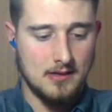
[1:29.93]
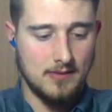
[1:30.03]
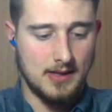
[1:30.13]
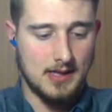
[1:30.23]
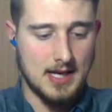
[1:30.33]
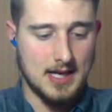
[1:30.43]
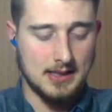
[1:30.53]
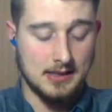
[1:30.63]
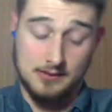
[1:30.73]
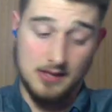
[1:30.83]
We
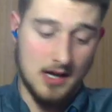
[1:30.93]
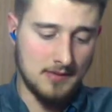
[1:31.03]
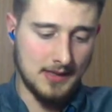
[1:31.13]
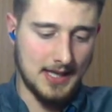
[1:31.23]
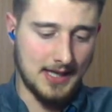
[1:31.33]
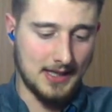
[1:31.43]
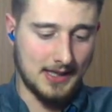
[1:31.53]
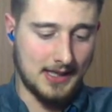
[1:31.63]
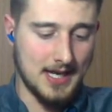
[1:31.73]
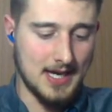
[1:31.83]
got Goblin Gang
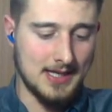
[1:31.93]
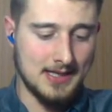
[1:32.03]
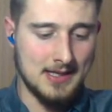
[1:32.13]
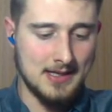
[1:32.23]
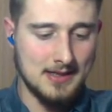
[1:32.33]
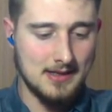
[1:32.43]
again.